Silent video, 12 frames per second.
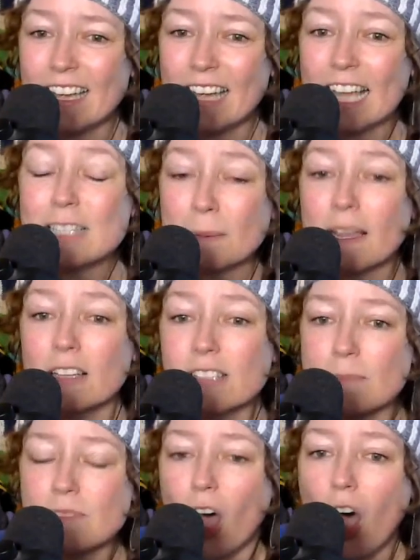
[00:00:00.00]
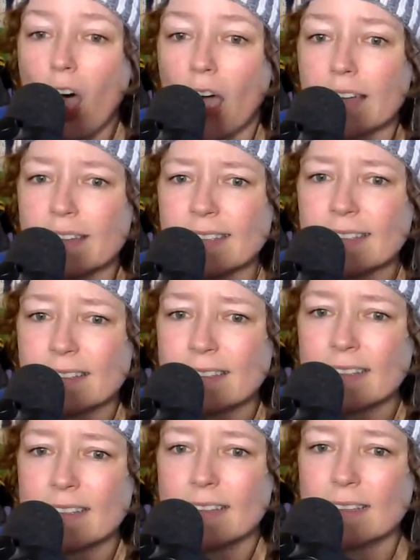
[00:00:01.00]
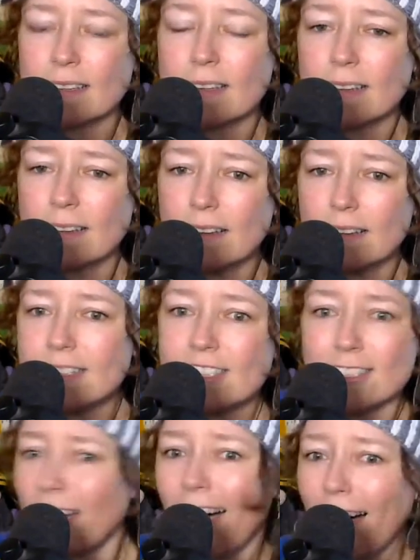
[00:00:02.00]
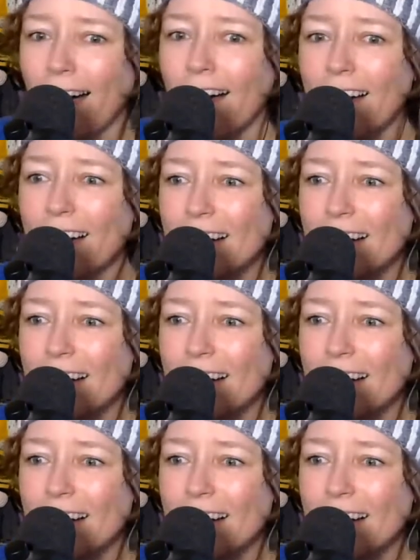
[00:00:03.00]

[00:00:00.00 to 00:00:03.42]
It's because I'm not. Duh.